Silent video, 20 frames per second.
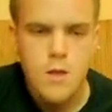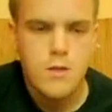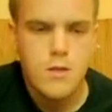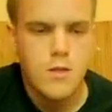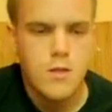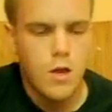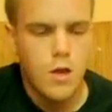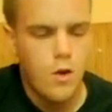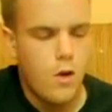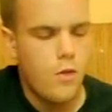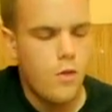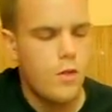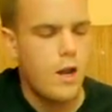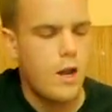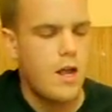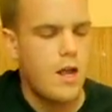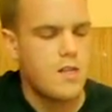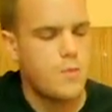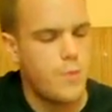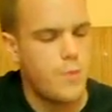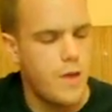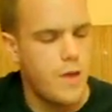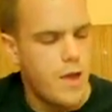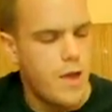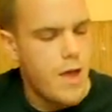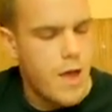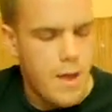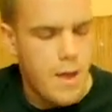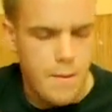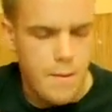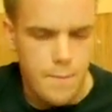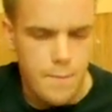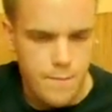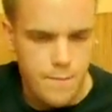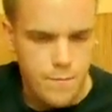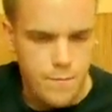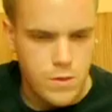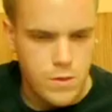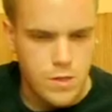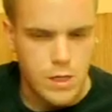So on the last bit,
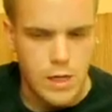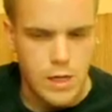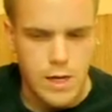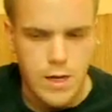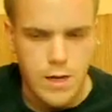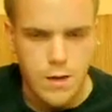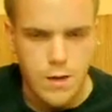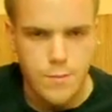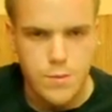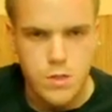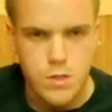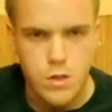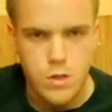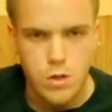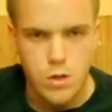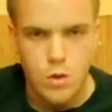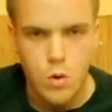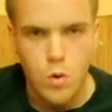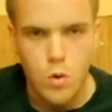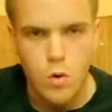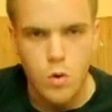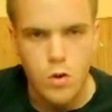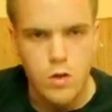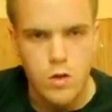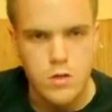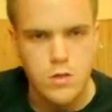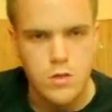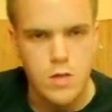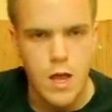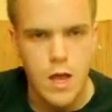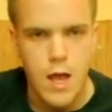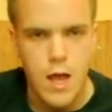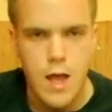to lead up to the chorus,